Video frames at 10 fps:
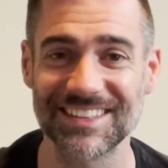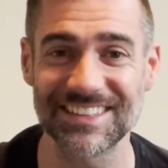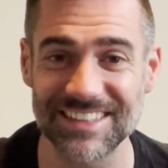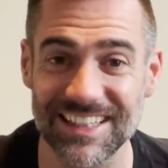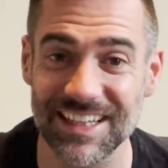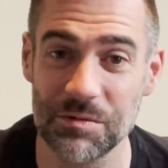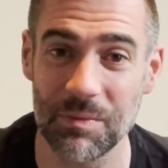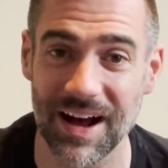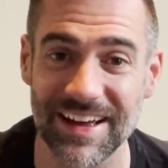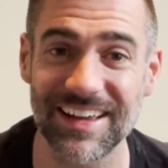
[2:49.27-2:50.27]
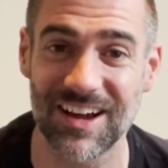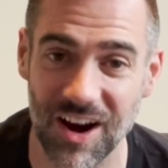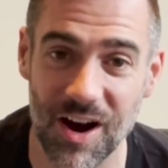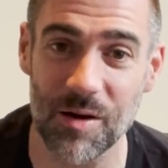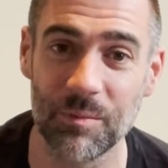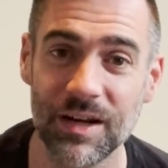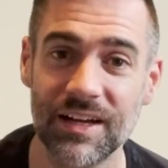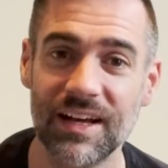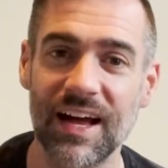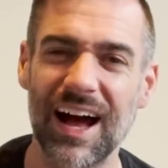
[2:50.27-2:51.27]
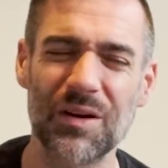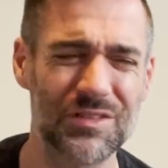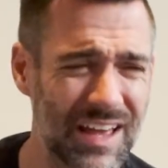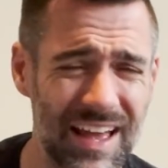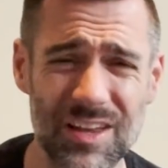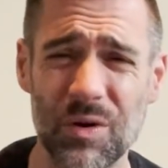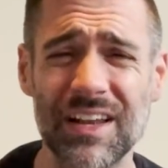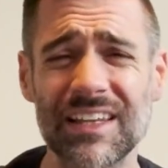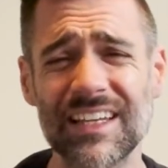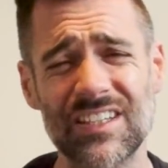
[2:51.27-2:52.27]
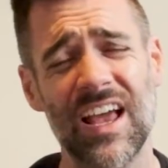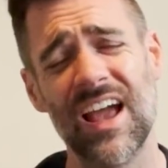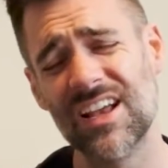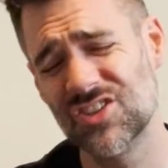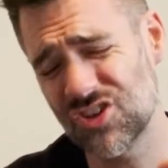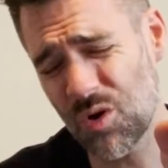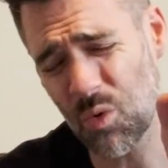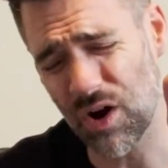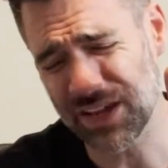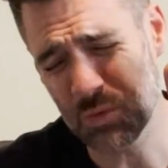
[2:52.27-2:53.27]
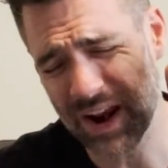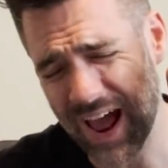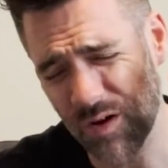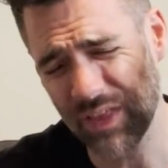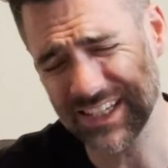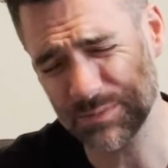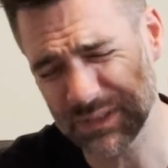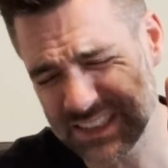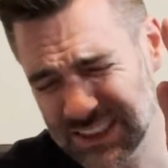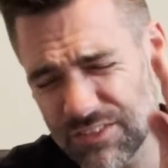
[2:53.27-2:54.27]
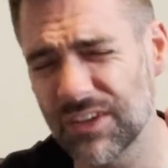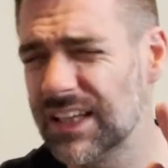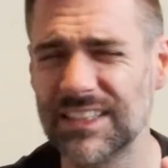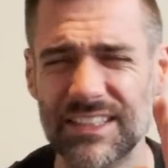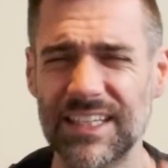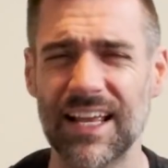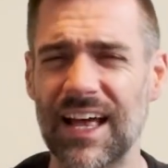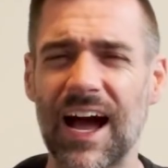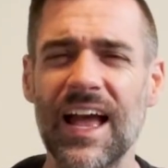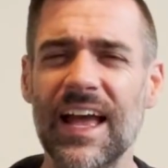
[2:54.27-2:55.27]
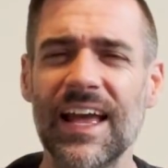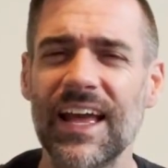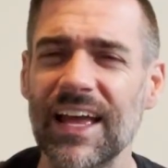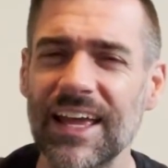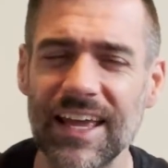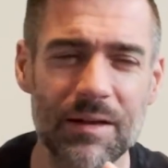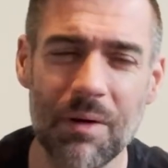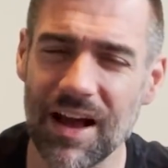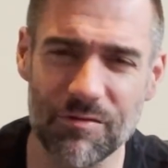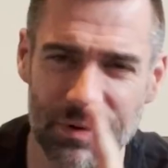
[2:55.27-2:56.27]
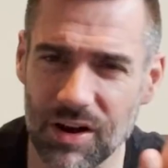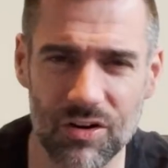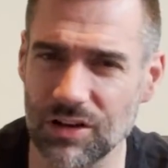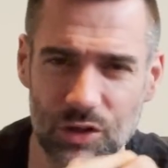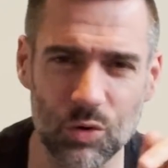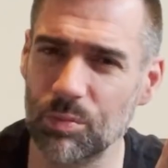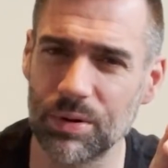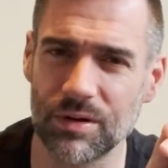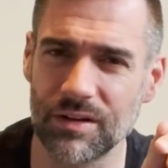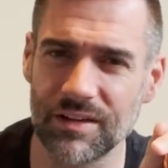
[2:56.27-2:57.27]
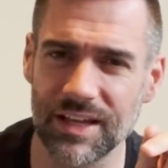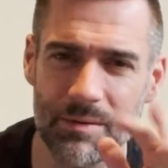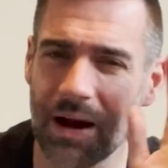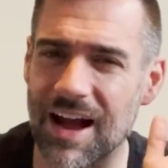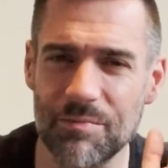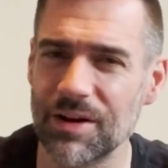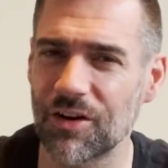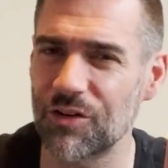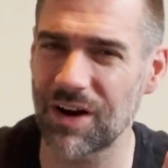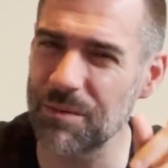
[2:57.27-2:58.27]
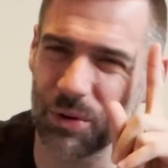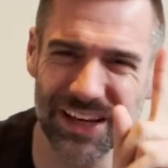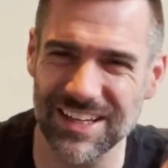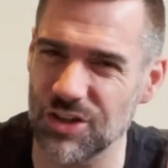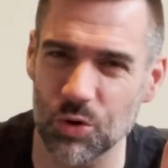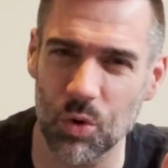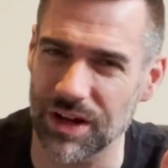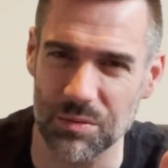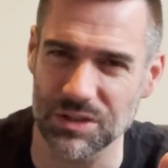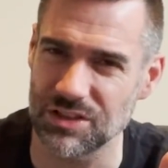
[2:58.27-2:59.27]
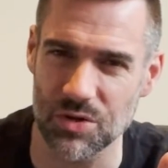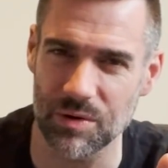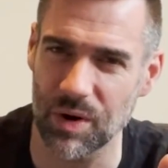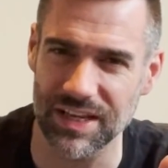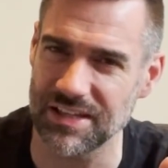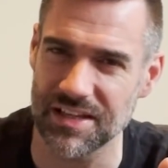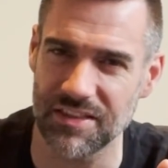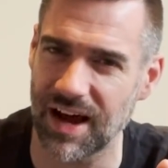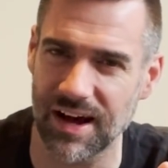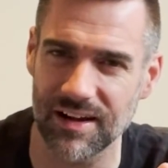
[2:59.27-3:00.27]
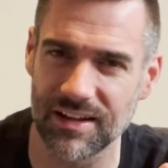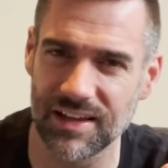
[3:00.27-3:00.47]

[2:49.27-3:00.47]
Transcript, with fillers: Stealing my com. How dare you? And do you know what? He went out there specifically to take that. He might have been on a loop. He might have been on a ride, but he knew what he was doing when he did that.